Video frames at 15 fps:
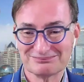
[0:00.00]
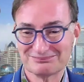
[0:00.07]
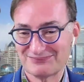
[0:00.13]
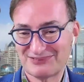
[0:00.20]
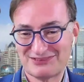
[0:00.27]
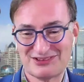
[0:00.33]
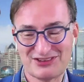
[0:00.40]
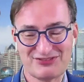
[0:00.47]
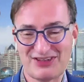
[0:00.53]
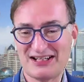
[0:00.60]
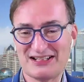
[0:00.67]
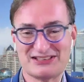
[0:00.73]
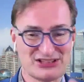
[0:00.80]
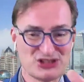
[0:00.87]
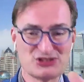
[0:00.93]

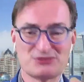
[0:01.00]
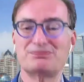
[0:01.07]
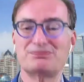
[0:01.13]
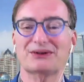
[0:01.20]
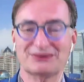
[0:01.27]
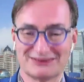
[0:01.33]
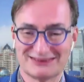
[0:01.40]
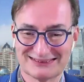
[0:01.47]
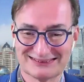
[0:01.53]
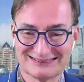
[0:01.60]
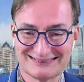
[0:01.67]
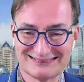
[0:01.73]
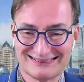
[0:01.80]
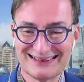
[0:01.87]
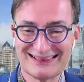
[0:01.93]
device is built.
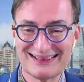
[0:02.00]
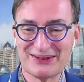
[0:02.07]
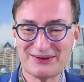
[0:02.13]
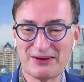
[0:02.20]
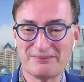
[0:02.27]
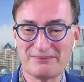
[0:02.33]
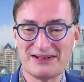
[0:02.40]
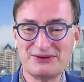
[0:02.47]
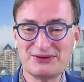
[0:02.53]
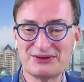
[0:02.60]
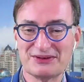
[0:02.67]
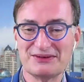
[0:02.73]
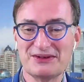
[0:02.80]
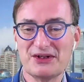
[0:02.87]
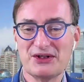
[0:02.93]
You know, I mean, you
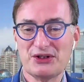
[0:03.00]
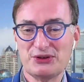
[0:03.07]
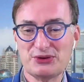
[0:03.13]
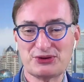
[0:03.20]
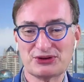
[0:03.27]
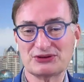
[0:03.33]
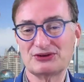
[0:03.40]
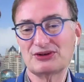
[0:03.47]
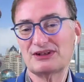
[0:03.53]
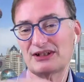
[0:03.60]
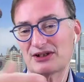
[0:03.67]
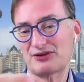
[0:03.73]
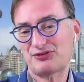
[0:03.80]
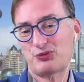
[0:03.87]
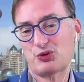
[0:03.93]
can look at a
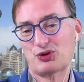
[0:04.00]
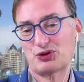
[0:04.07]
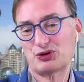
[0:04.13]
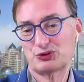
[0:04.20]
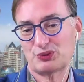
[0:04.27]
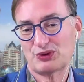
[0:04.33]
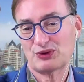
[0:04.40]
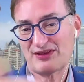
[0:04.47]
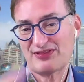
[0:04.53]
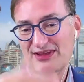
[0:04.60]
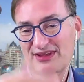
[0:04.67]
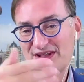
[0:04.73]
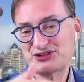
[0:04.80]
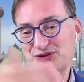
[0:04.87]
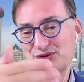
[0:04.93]
world where
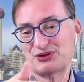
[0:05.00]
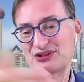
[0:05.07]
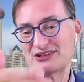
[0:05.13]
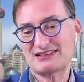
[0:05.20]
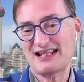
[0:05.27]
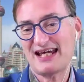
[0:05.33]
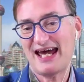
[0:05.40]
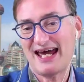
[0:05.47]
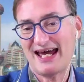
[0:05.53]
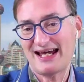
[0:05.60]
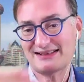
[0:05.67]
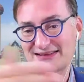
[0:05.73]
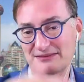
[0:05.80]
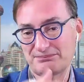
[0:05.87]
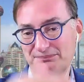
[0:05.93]
things are all tagged
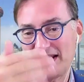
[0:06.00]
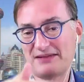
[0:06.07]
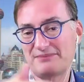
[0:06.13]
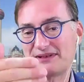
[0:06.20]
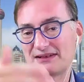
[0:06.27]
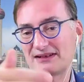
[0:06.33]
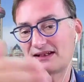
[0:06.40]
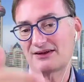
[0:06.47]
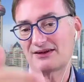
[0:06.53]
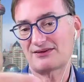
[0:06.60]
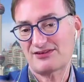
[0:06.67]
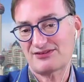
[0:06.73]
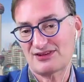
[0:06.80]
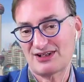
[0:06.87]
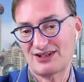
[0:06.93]
and payment and other
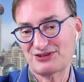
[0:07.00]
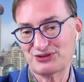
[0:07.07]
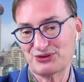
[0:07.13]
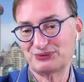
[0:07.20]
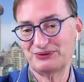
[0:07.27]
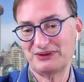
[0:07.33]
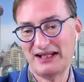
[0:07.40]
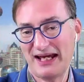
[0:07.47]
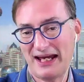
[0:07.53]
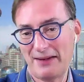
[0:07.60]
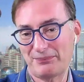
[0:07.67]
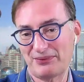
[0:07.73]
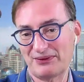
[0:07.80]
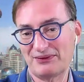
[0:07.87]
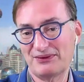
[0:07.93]
things only
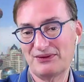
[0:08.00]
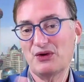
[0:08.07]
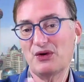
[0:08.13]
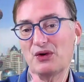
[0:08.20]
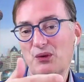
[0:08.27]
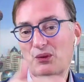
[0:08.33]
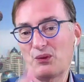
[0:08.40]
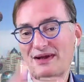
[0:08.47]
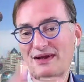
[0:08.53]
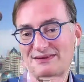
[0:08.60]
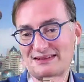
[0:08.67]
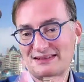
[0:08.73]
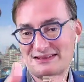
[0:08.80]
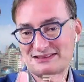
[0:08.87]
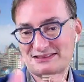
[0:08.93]
happen when
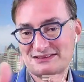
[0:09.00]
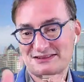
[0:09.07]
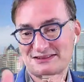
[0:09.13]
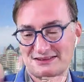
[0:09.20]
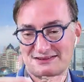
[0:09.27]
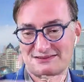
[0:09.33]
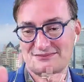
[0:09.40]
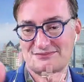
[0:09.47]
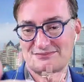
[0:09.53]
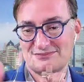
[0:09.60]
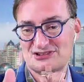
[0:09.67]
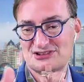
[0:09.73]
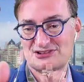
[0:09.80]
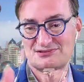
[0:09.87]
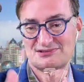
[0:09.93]
these
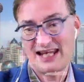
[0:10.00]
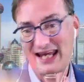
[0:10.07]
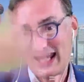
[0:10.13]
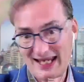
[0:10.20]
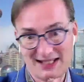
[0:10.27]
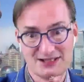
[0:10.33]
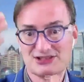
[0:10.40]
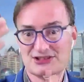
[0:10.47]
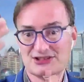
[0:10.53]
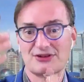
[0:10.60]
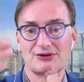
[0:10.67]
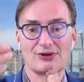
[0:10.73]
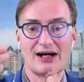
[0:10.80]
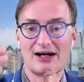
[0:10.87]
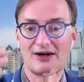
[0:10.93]
tags
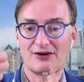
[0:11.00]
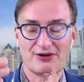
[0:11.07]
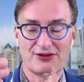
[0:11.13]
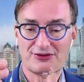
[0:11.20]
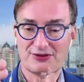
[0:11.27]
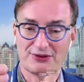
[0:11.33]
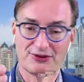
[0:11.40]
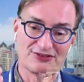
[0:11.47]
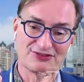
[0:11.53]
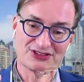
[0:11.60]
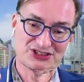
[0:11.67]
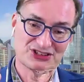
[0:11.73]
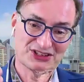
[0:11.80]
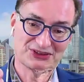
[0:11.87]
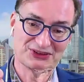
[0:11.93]
throw off a
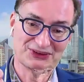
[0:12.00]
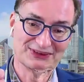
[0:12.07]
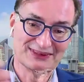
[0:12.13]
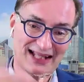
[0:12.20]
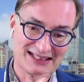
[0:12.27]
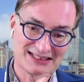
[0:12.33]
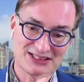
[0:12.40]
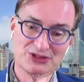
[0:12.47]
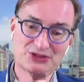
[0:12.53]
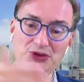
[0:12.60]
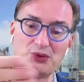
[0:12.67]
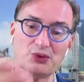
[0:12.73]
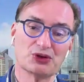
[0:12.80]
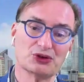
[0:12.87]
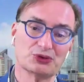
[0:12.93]
signal. And that's the new
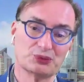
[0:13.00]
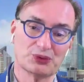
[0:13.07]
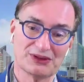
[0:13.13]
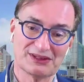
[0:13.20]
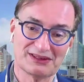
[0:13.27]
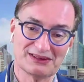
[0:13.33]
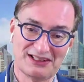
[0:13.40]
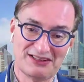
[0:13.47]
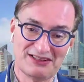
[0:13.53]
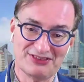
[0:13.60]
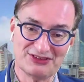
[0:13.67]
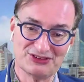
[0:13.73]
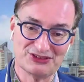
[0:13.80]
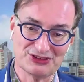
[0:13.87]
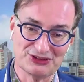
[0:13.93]
world we're going to live
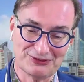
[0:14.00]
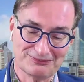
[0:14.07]
into.